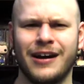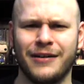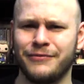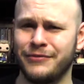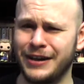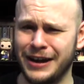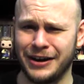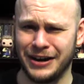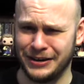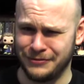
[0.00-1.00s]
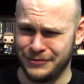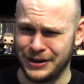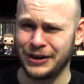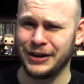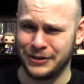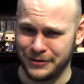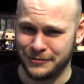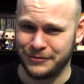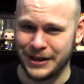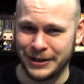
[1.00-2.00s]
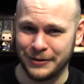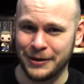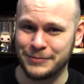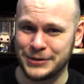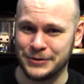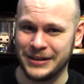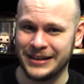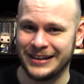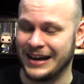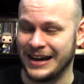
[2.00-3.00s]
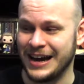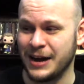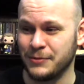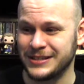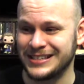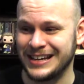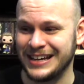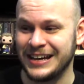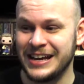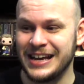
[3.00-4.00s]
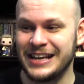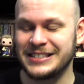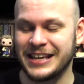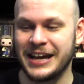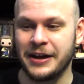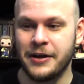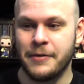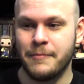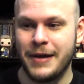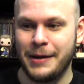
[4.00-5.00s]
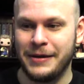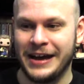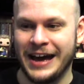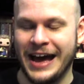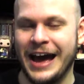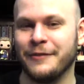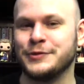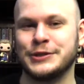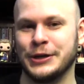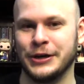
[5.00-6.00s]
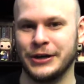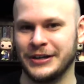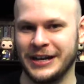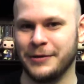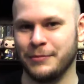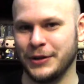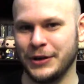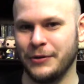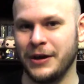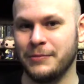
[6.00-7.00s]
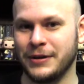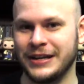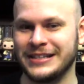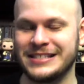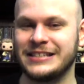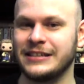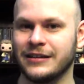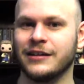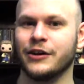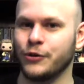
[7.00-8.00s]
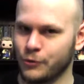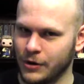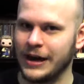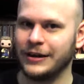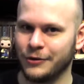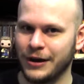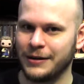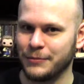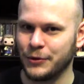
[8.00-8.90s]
a very, very good follow-up to it. I would say it's like maybe a half star down below it, but it's still a great, great